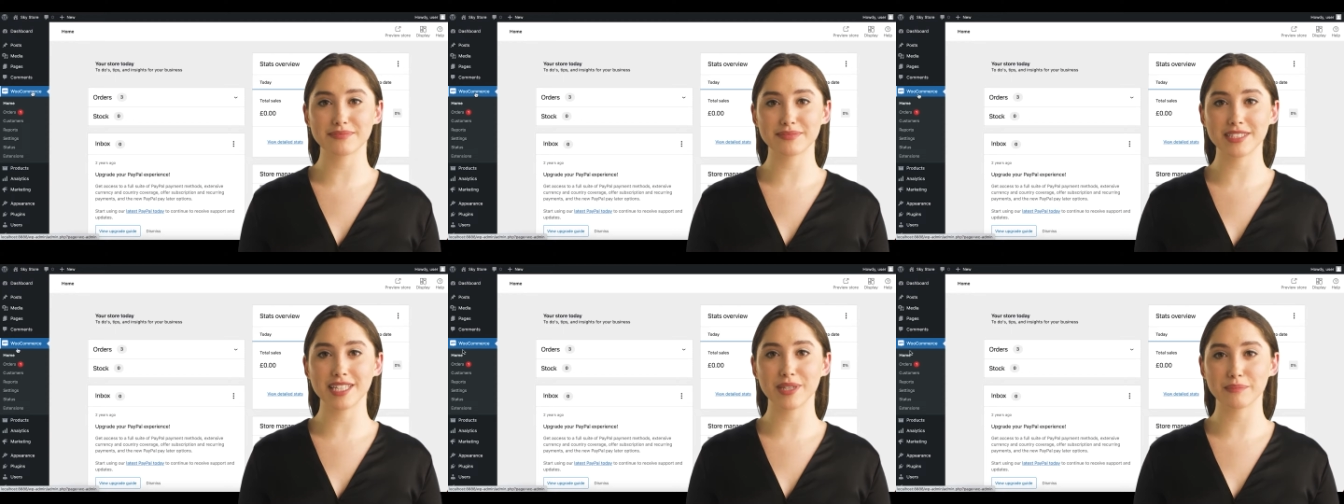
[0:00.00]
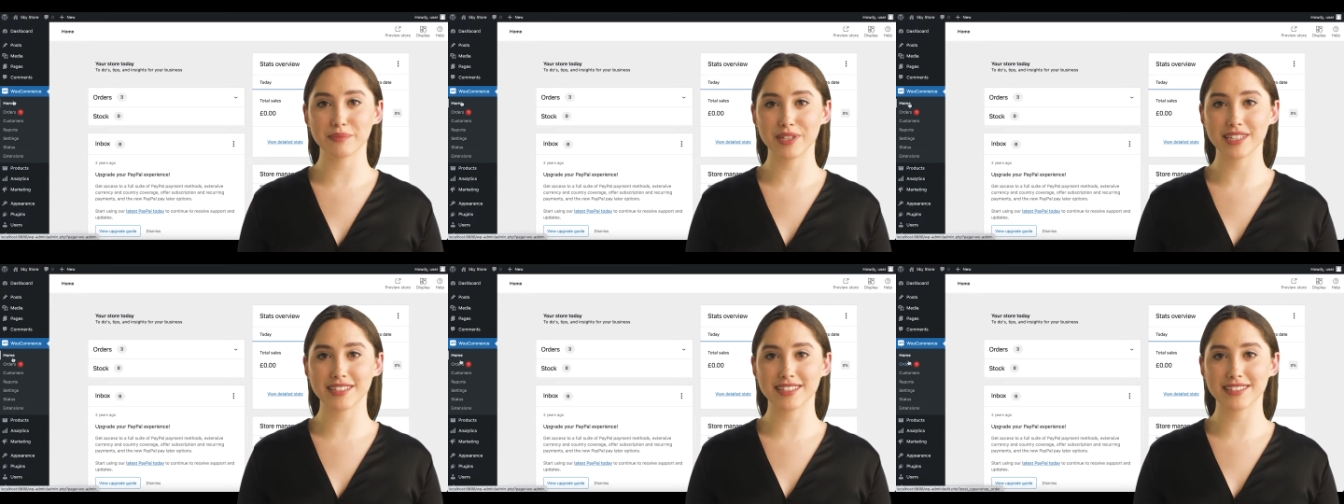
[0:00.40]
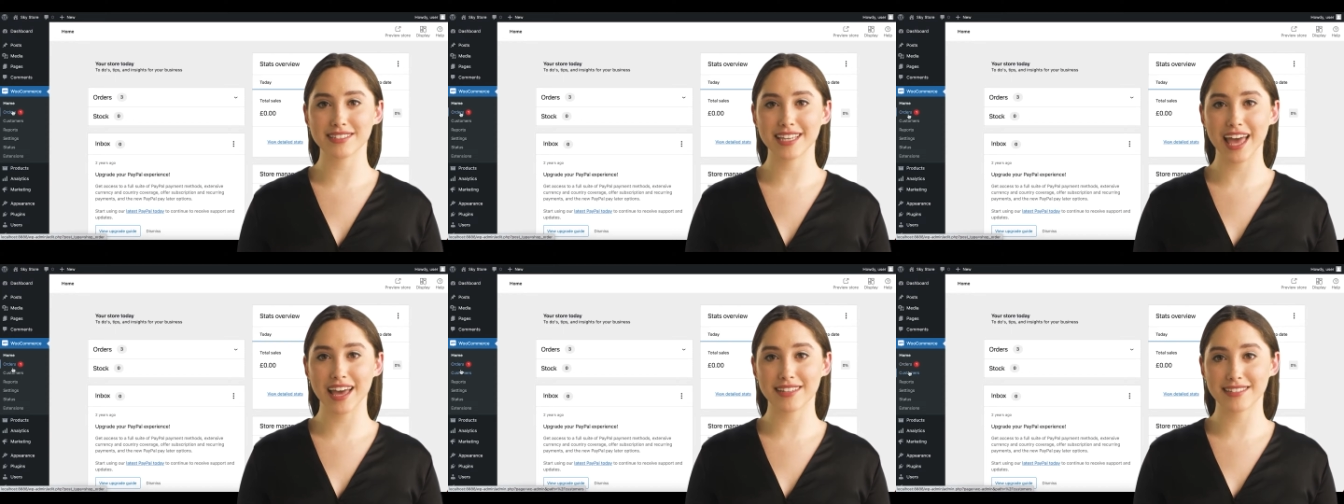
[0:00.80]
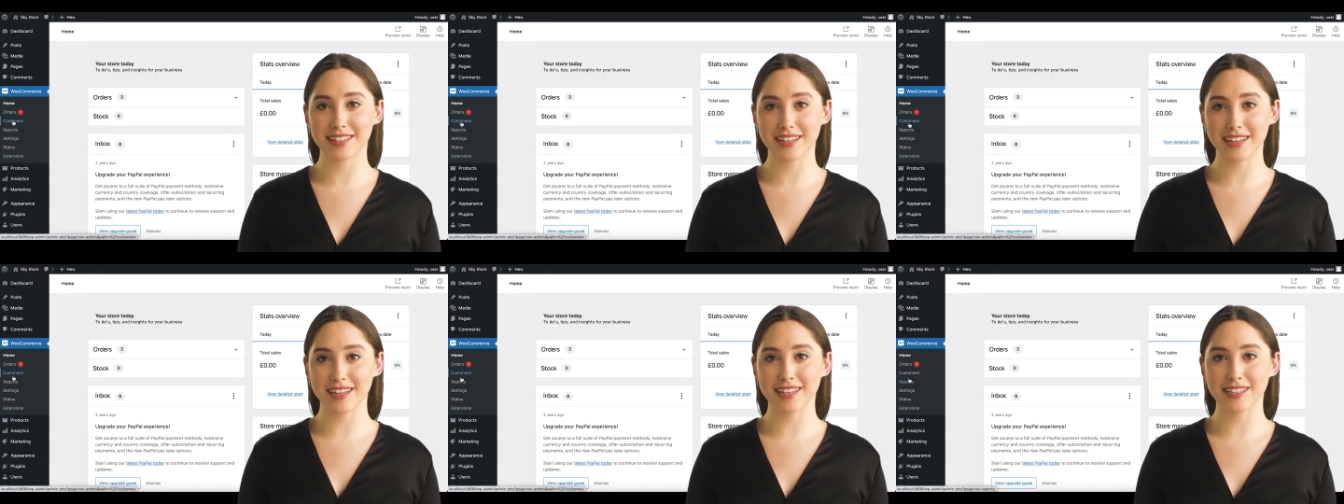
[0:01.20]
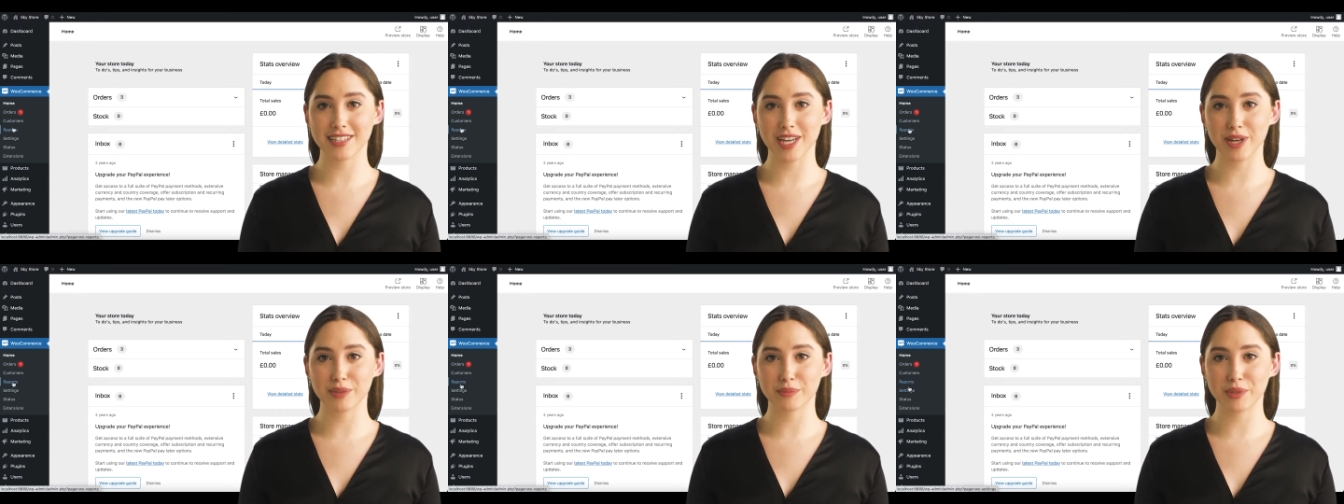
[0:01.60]
To complete this task,
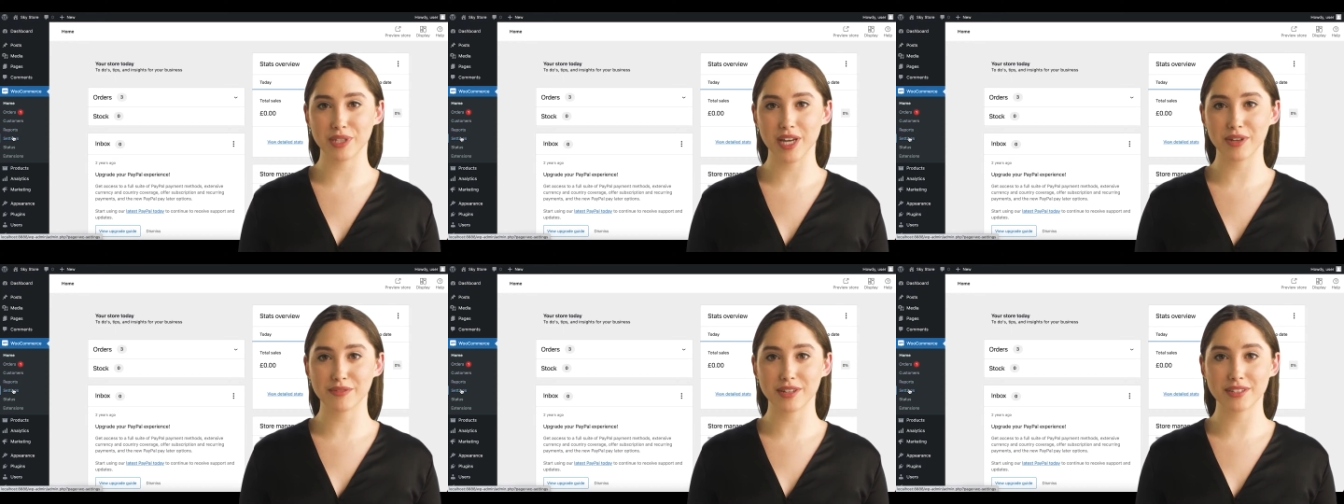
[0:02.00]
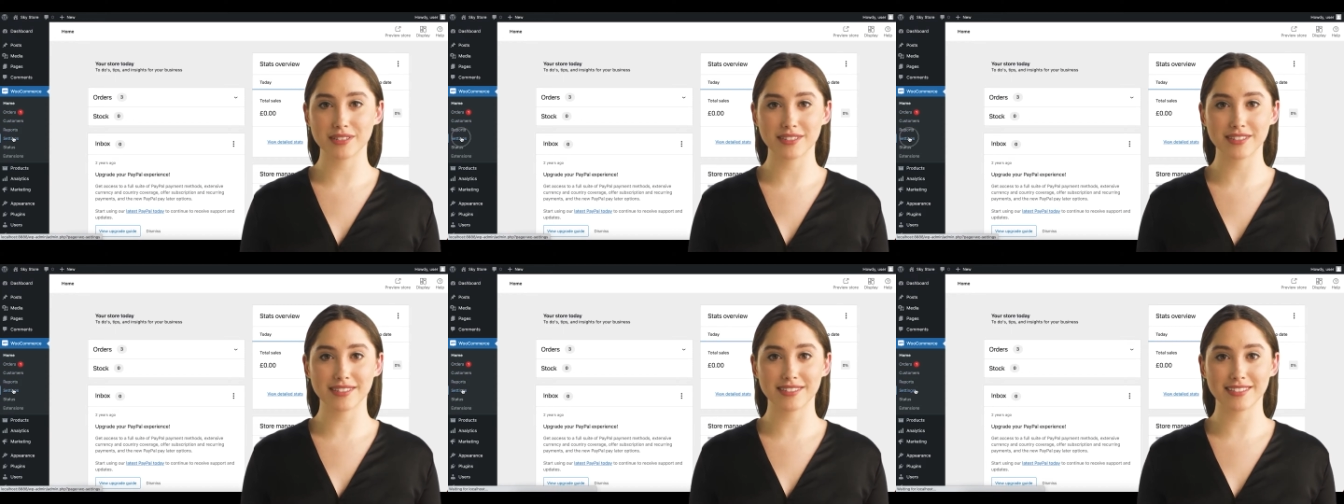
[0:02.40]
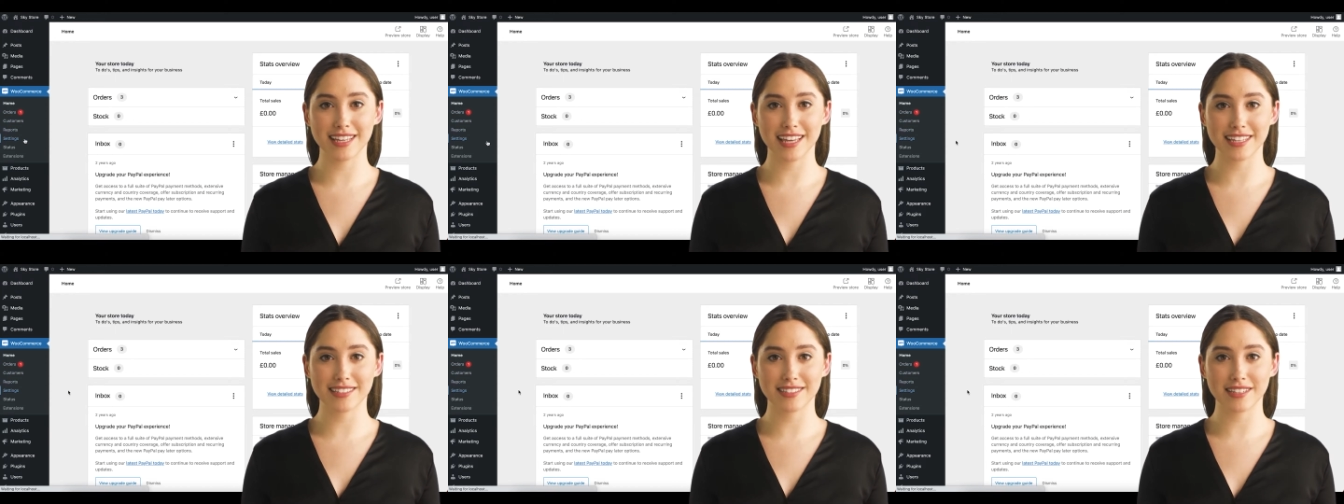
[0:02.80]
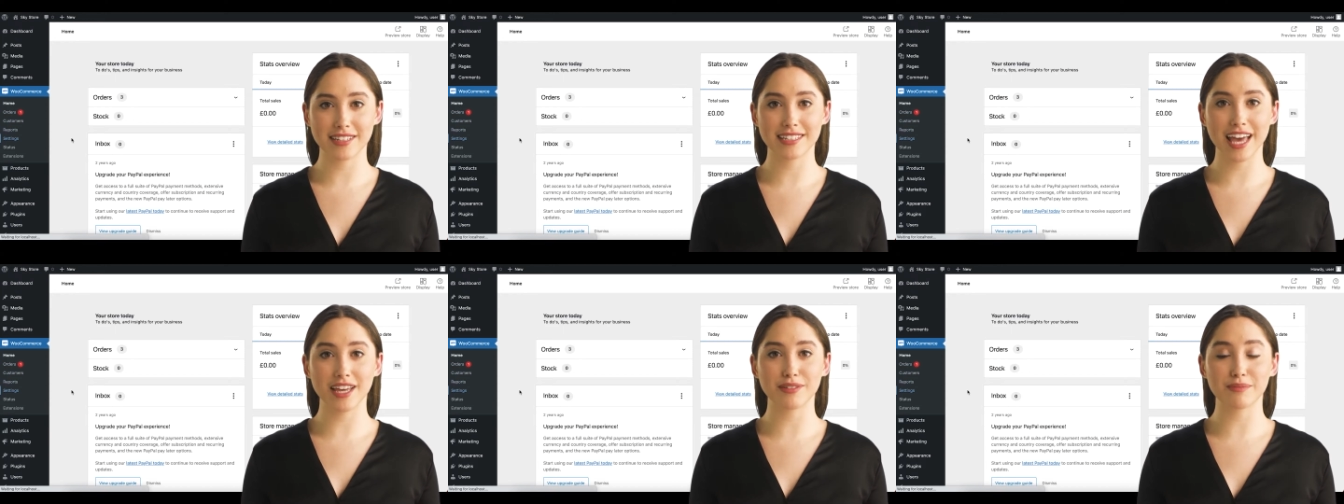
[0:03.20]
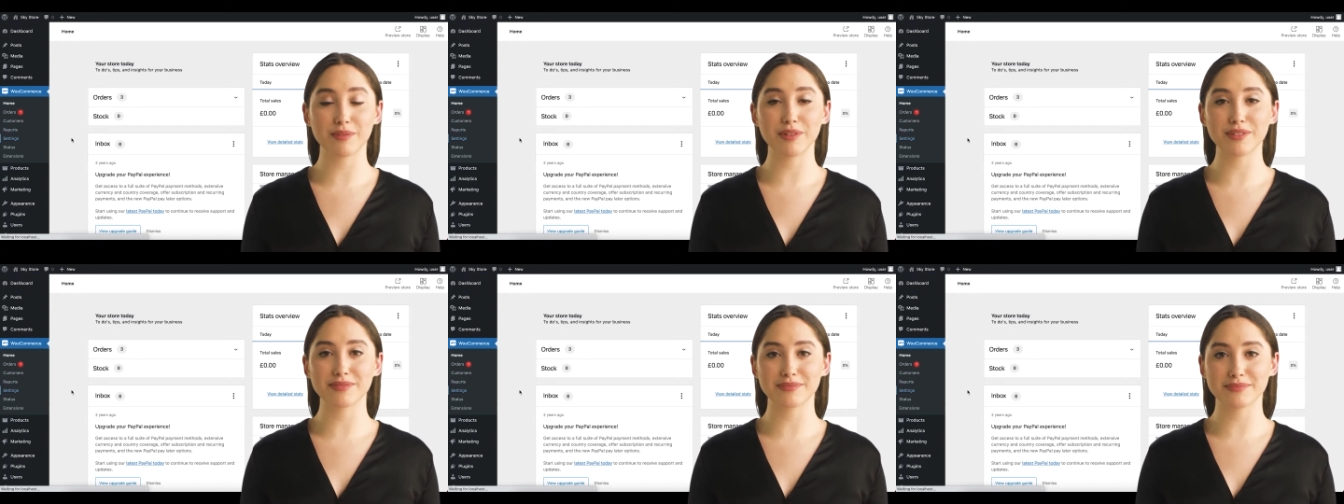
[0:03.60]
go to WooCommerce, Settings in the
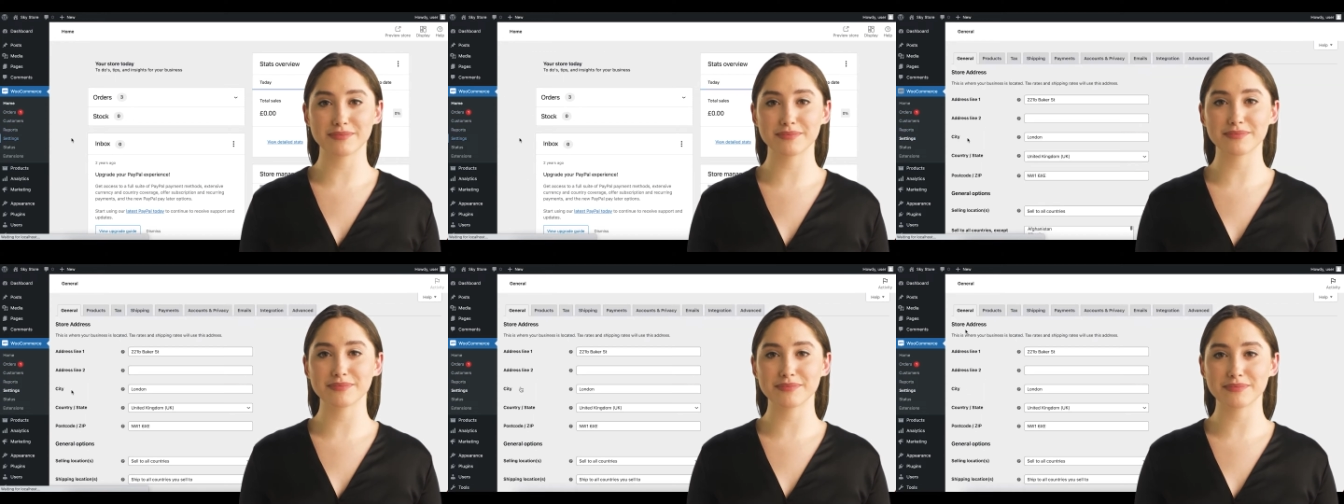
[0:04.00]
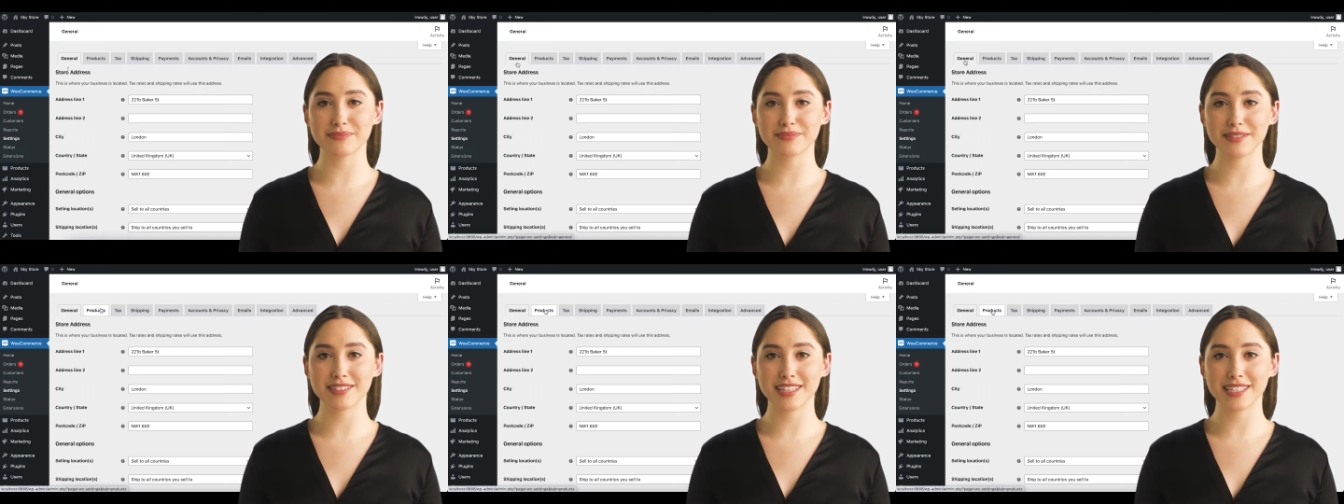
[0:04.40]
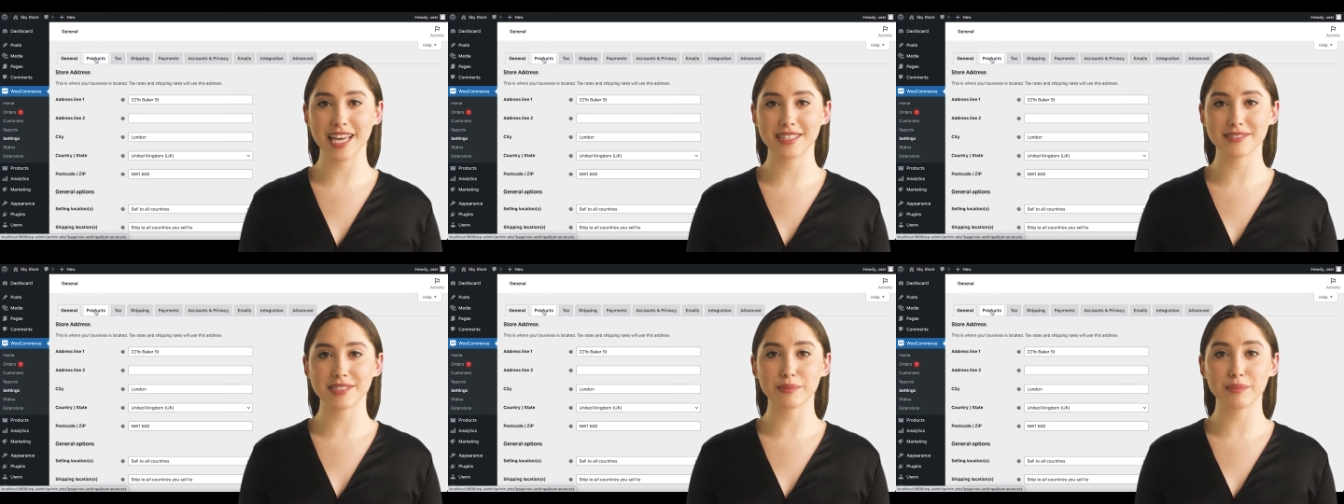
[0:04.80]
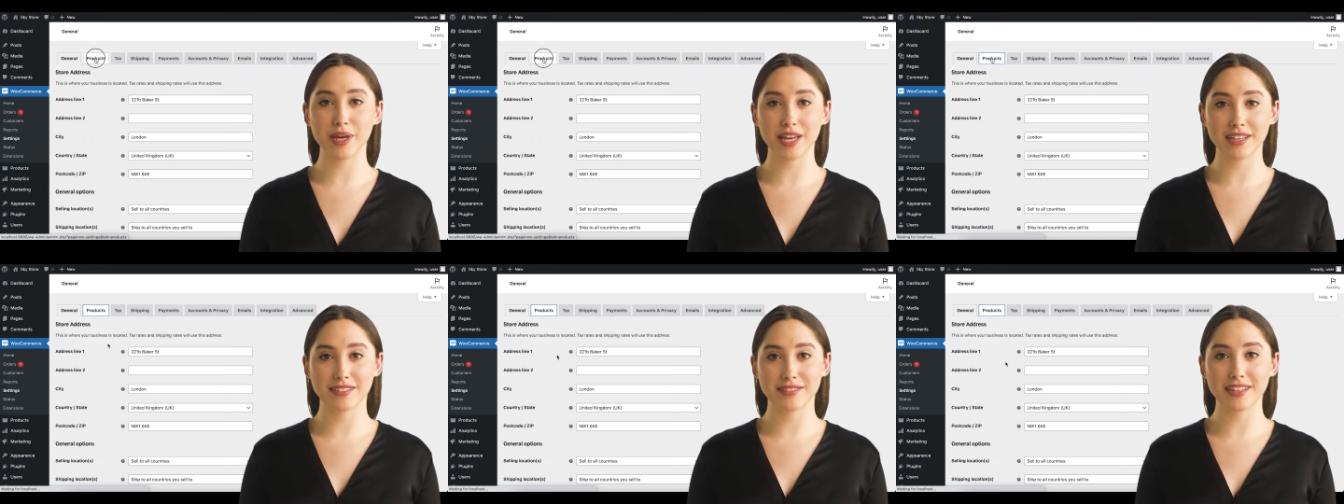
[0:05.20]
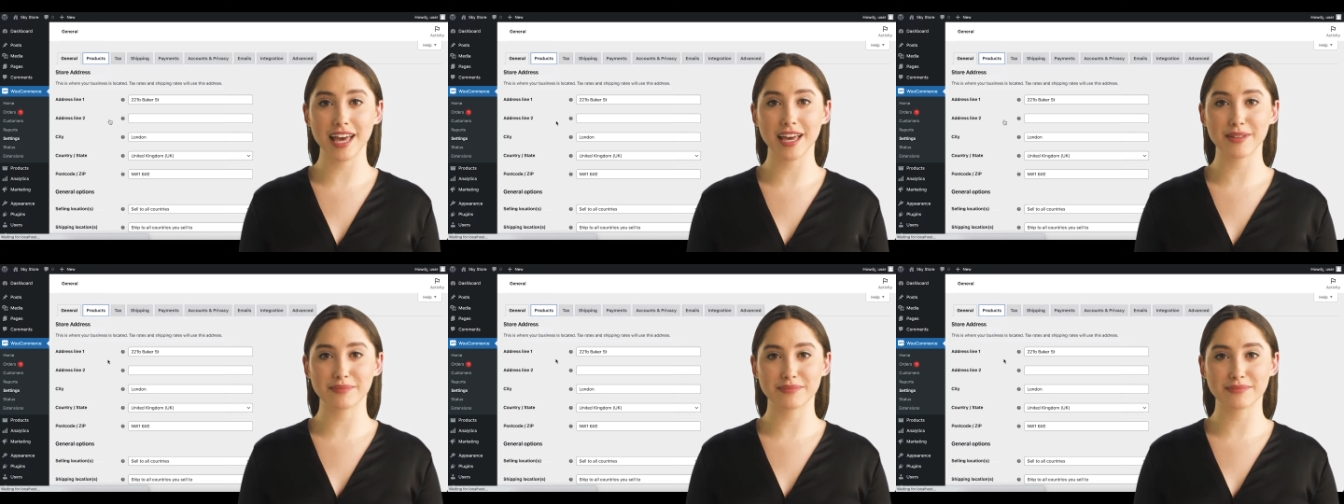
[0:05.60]
dashboard. Select the Products tab.